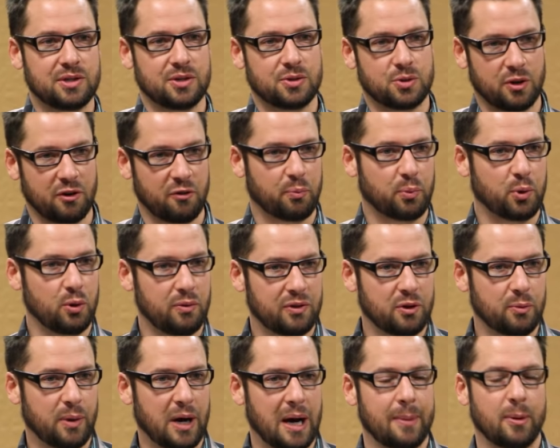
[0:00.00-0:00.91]
to sort of
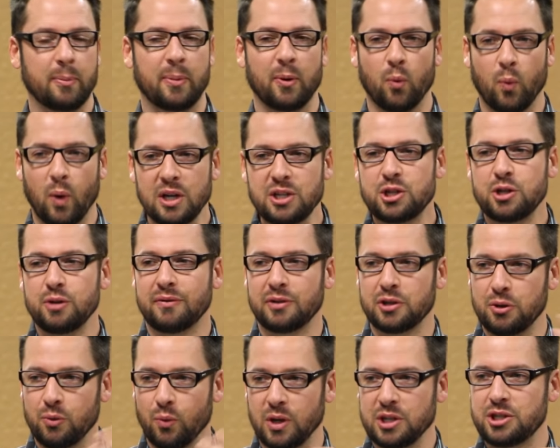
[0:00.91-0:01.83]
prove the Bible. But once
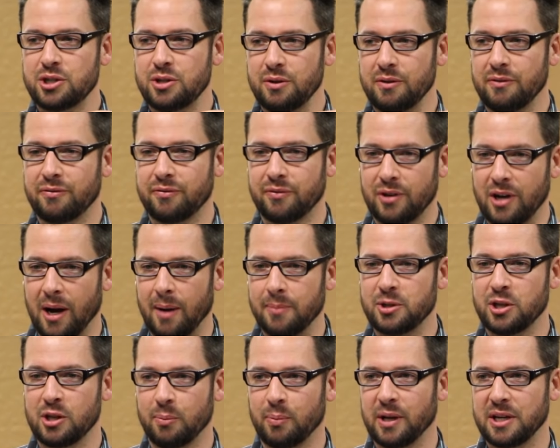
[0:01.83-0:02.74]
you've
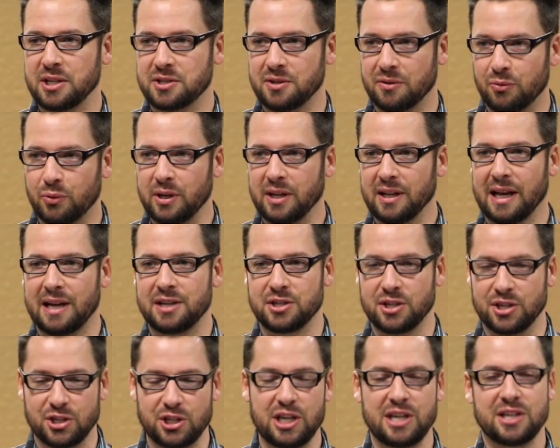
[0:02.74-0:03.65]
come to the place of
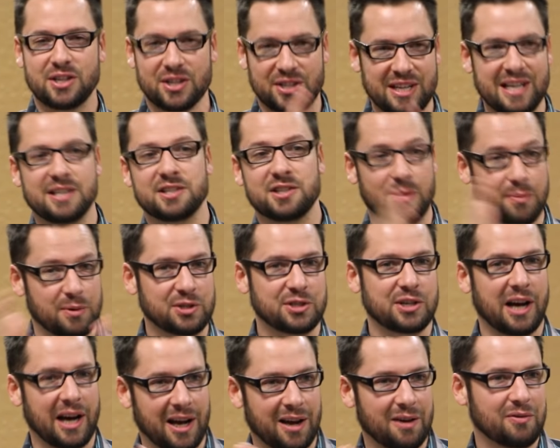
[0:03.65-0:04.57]
realizing Jesus is the
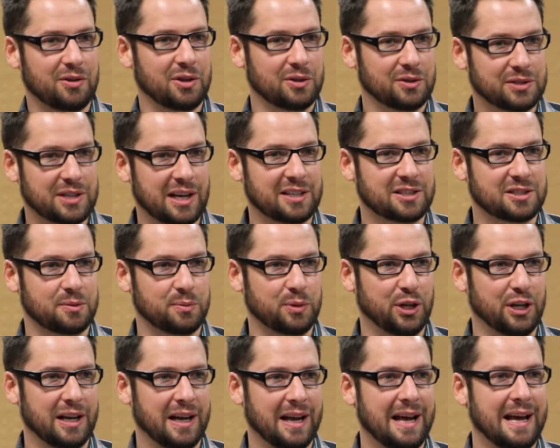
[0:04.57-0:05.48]
Messiah of the Old
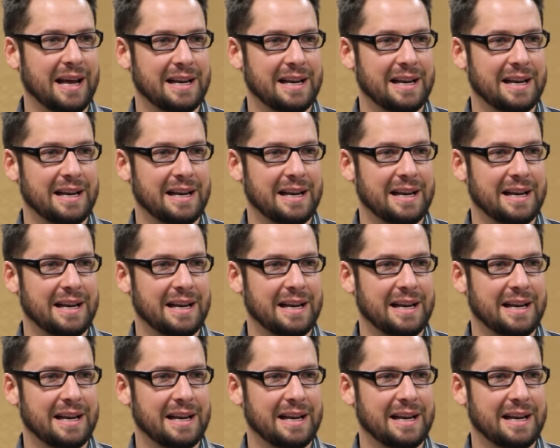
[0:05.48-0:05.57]
Testament,